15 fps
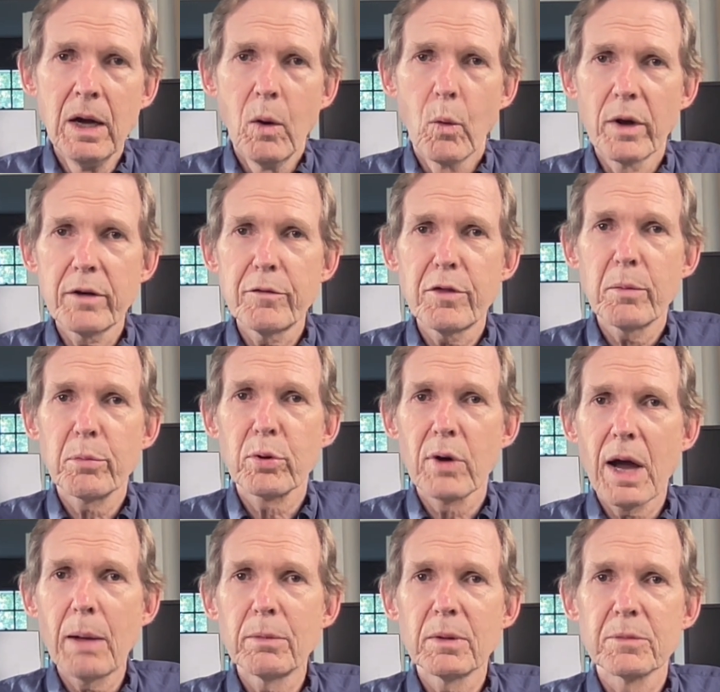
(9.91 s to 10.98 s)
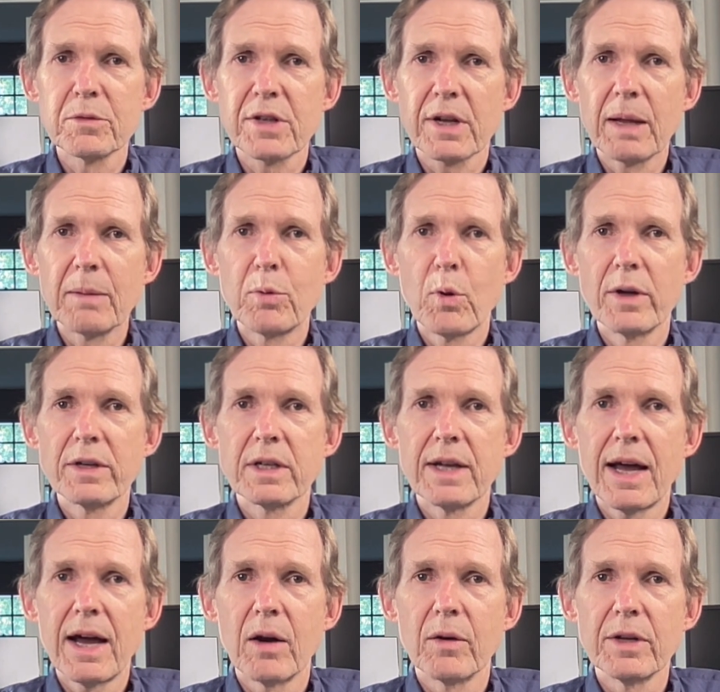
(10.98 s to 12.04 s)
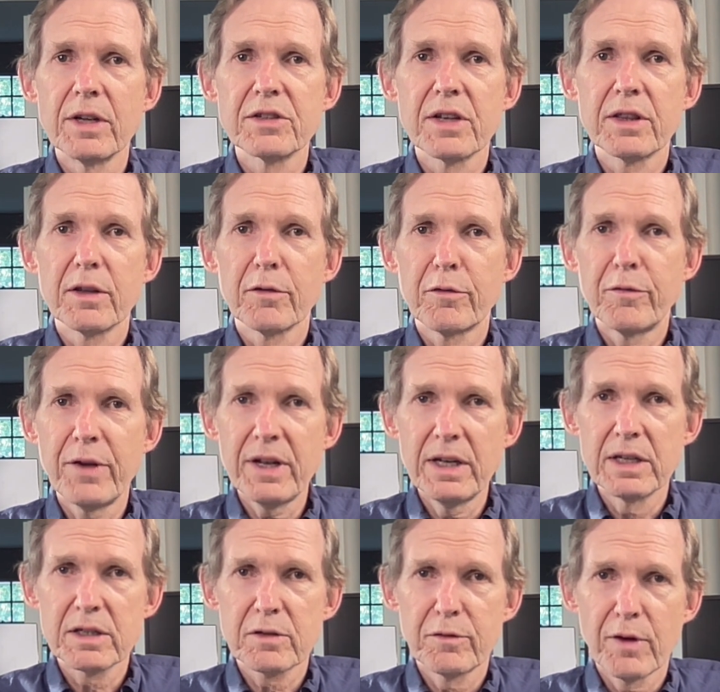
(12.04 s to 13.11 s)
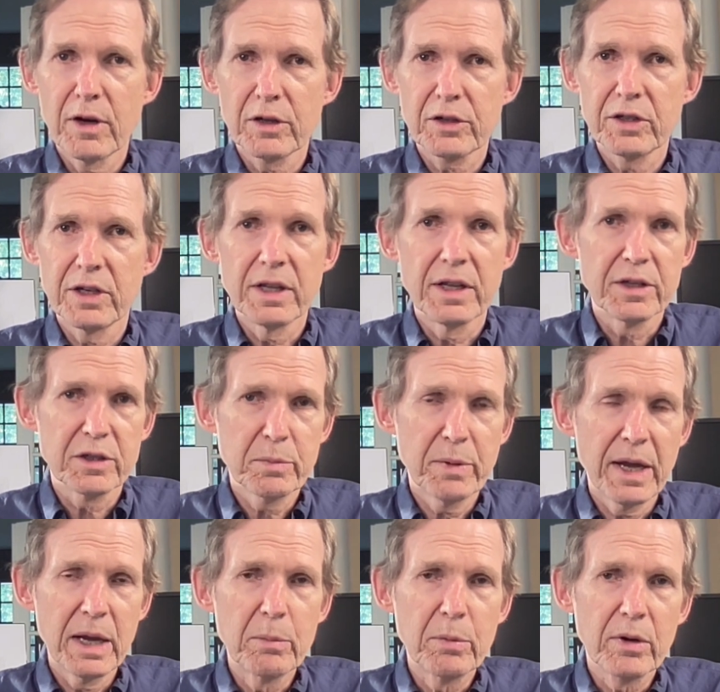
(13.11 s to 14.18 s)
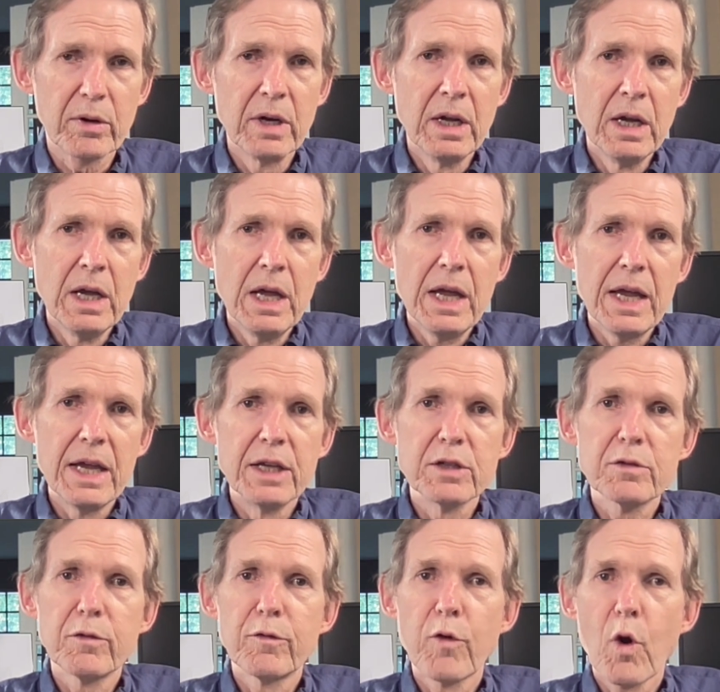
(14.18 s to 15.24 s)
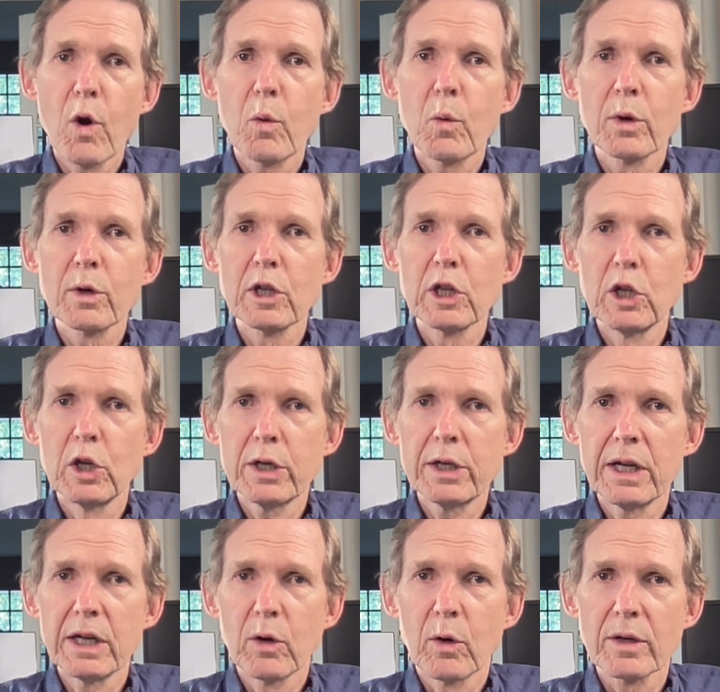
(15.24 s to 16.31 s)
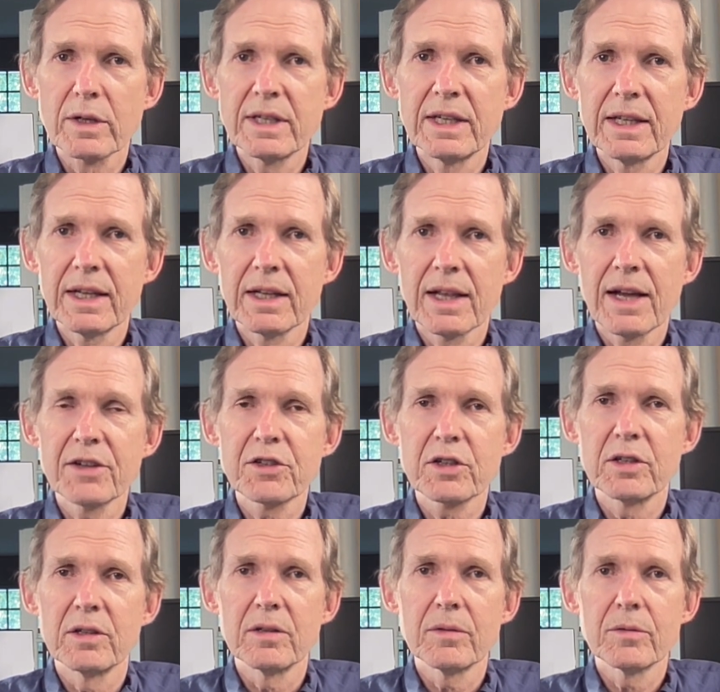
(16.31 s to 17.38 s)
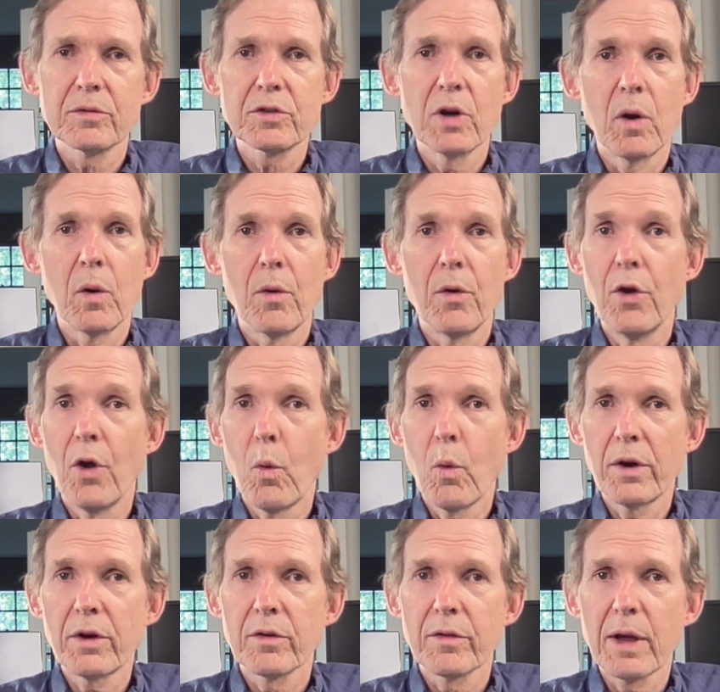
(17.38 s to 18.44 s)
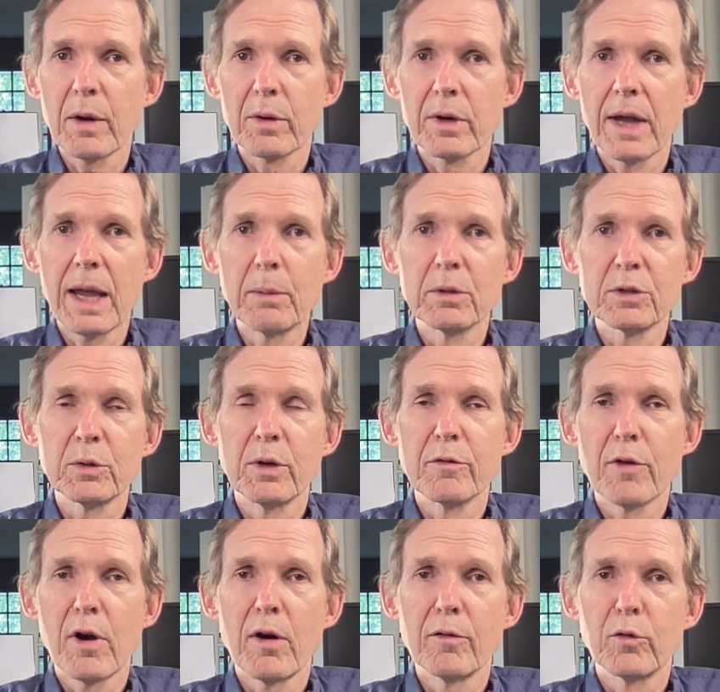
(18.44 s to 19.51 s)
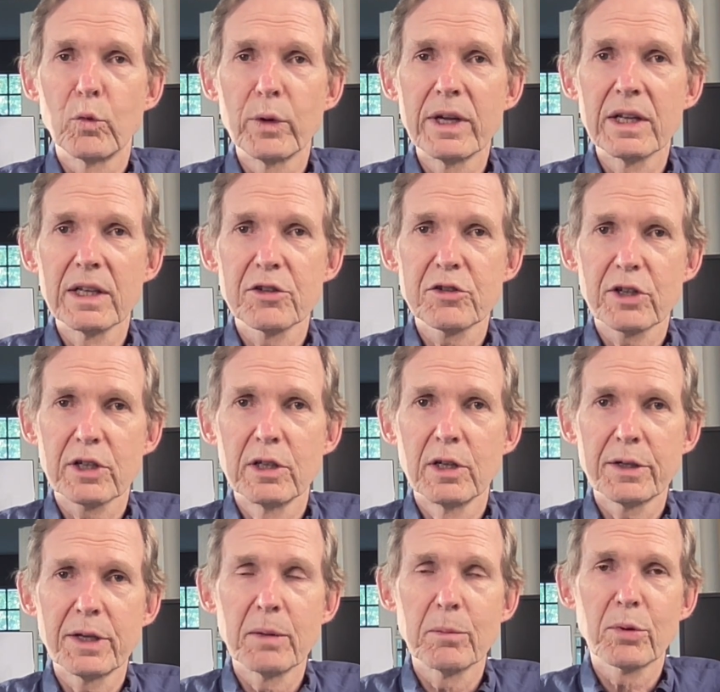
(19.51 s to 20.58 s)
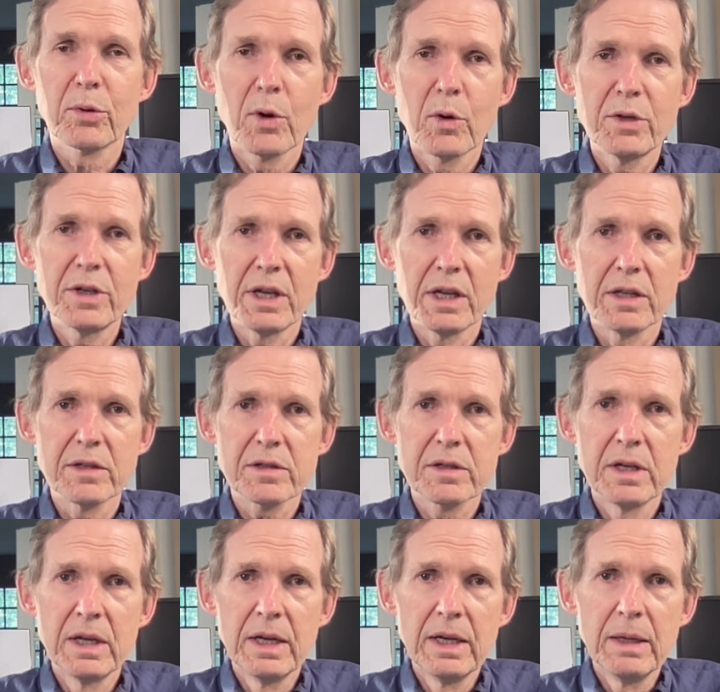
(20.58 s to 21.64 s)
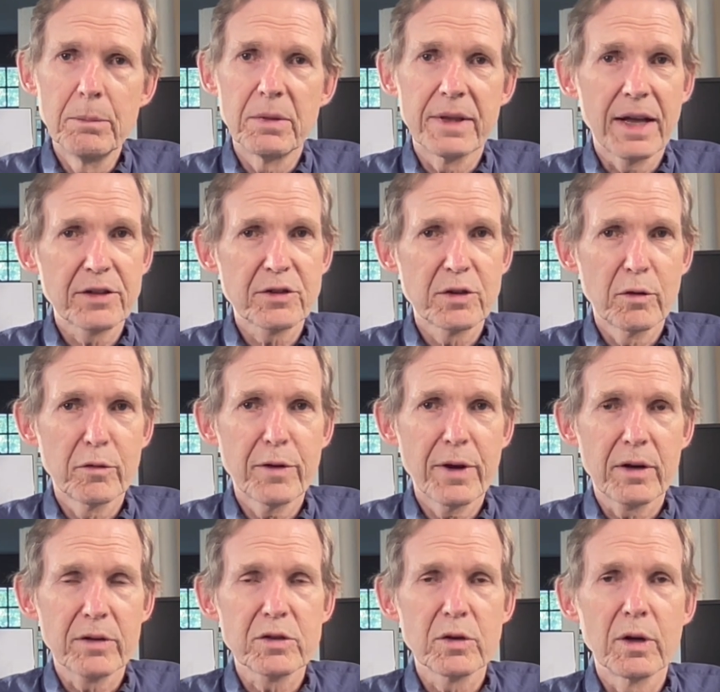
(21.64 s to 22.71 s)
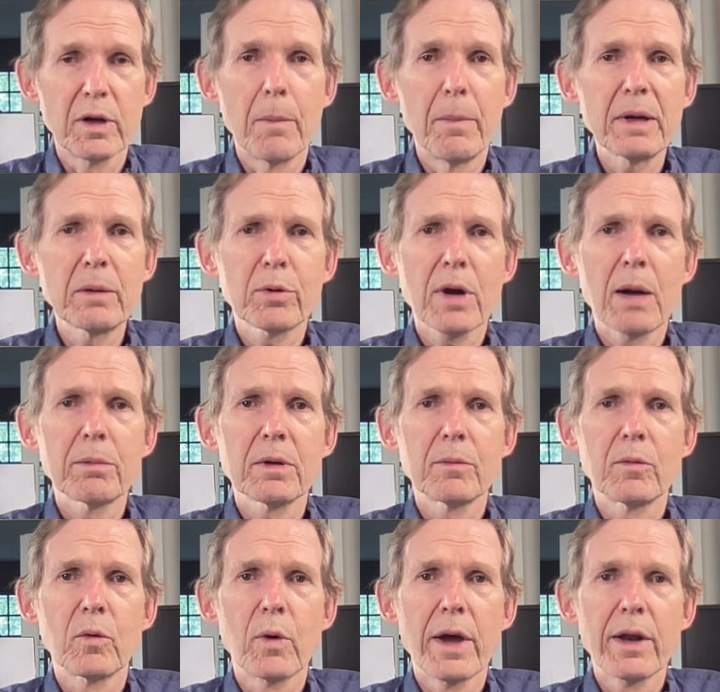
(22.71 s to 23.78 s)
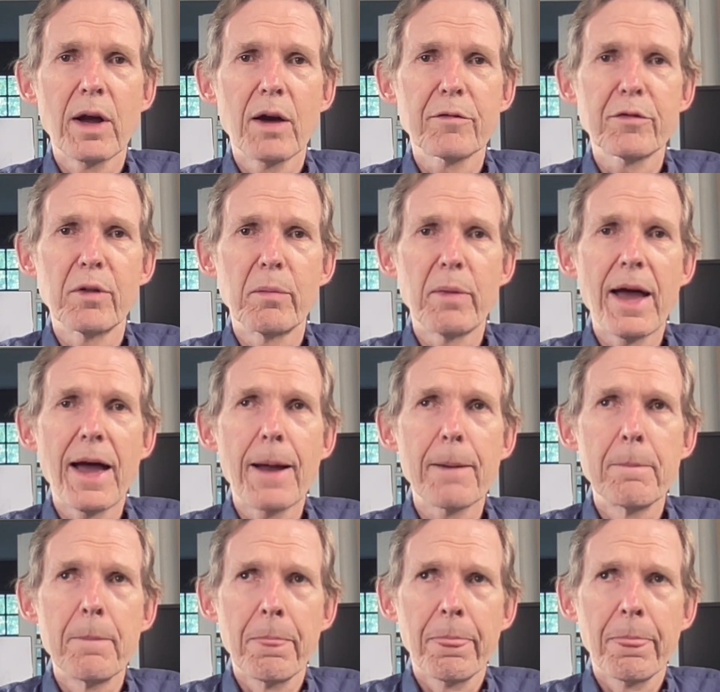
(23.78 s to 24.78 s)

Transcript: One of the problems that I pointed out is that the fitness function in this paper is forward-looking or teleological, so no wonder they were able to evolve realistic-looking proteins. But that's no fair, so a big problem right off the bat.